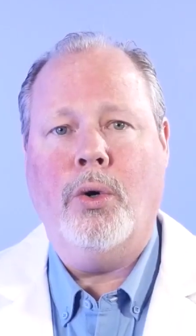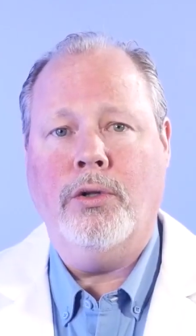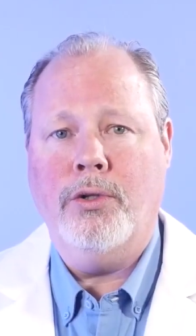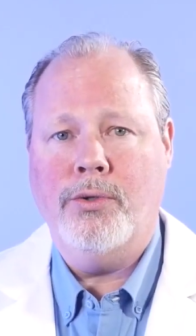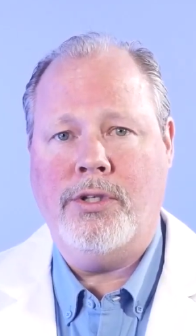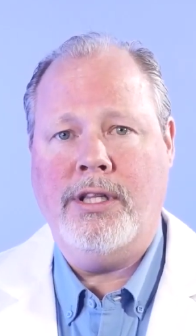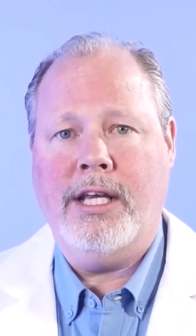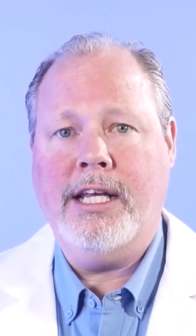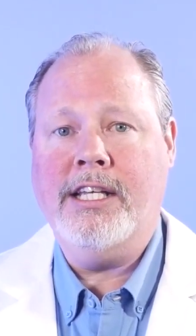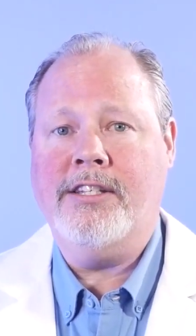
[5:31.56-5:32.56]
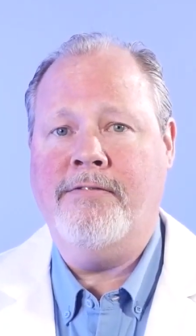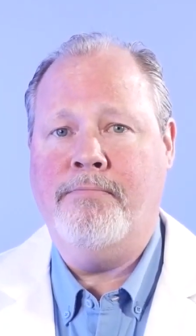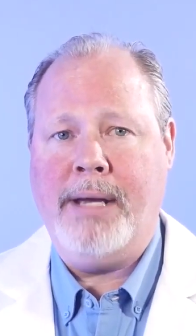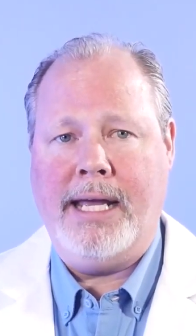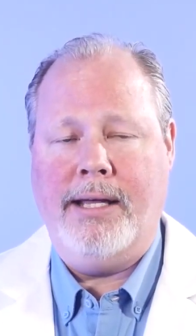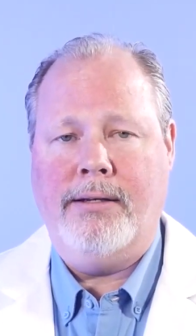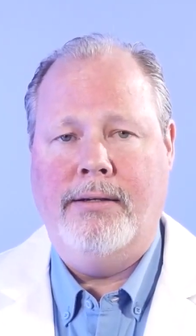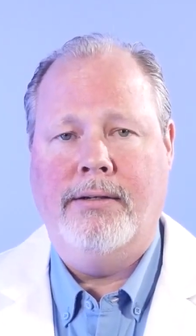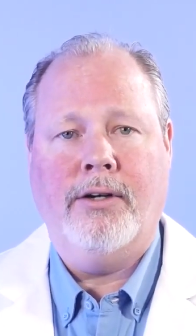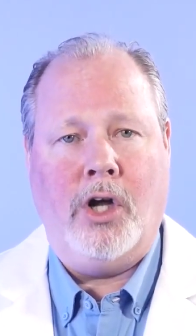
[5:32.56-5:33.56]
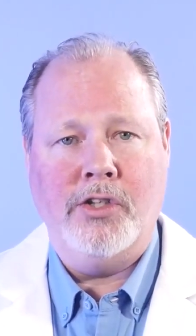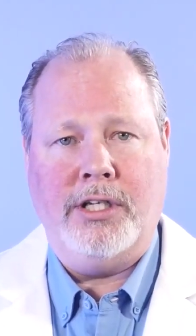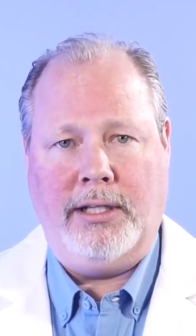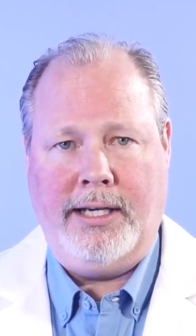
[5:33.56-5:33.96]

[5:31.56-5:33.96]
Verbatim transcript: or loosen the adhesive bed, causing